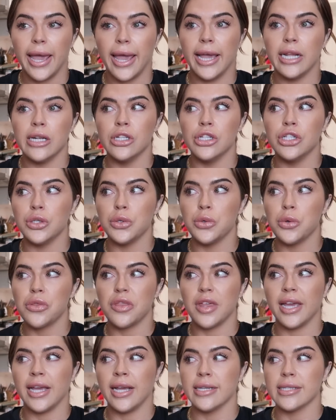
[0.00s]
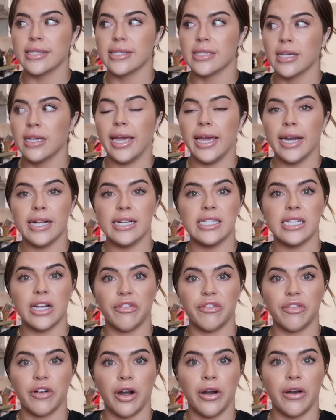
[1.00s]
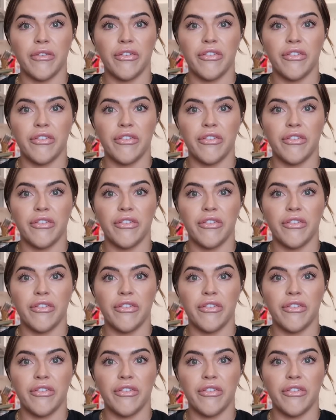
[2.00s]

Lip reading: and do things in a different